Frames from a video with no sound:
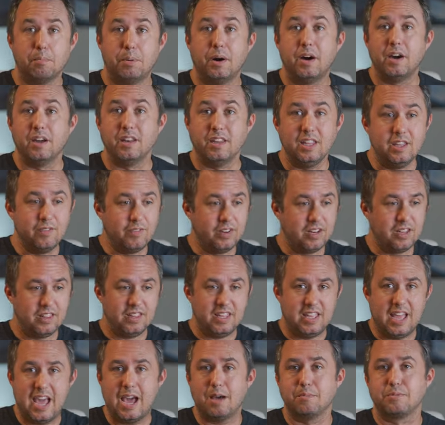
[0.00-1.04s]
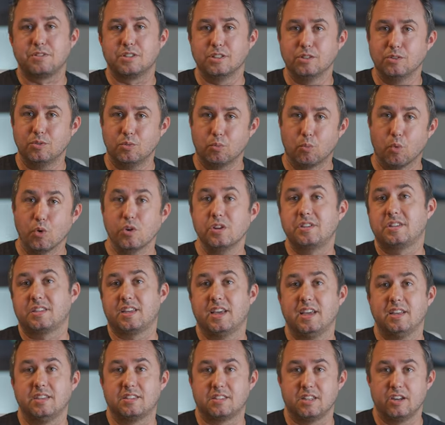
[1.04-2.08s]
But even in the absolute worst
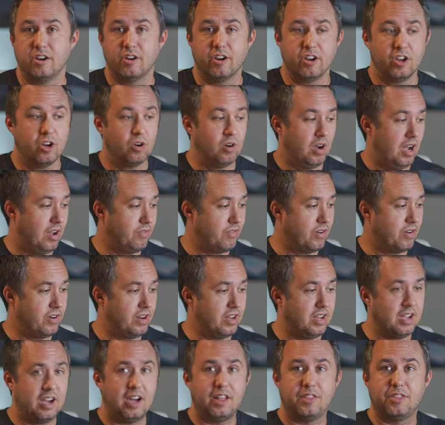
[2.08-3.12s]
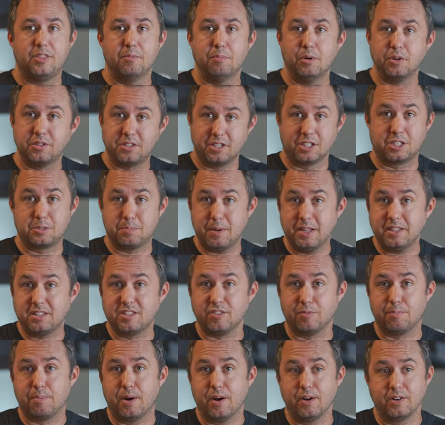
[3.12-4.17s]
case scenario, I've already got the most
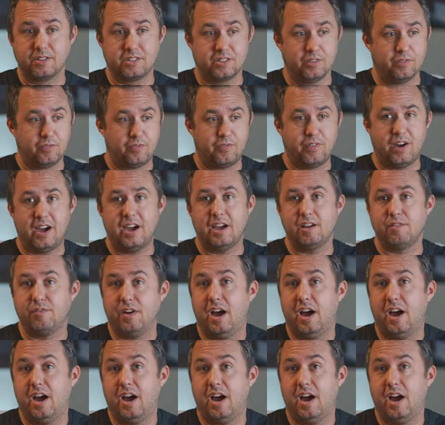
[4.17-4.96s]
expensive parts of 5